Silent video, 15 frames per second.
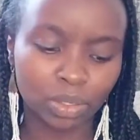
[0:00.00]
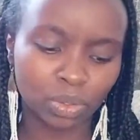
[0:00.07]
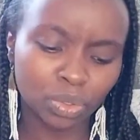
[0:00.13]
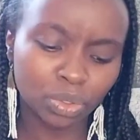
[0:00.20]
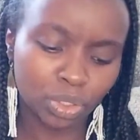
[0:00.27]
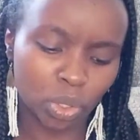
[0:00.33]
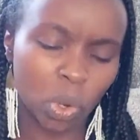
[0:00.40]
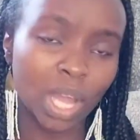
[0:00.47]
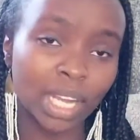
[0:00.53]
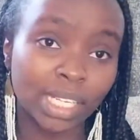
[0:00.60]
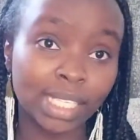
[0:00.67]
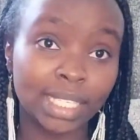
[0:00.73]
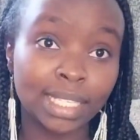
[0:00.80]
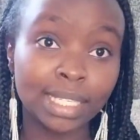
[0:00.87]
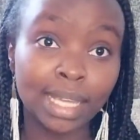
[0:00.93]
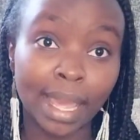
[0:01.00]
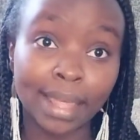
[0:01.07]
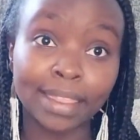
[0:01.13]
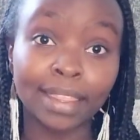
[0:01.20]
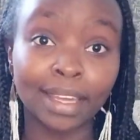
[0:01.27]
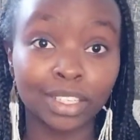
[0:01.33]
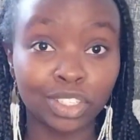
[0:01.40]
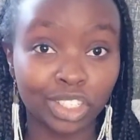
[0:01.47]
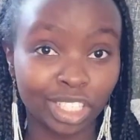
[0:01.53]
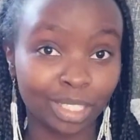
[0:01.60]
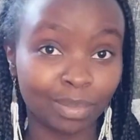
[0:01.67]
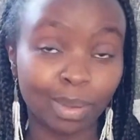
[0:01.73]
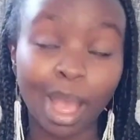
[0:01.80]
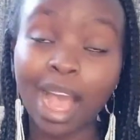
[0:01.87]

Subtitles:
good quality and they are cheap.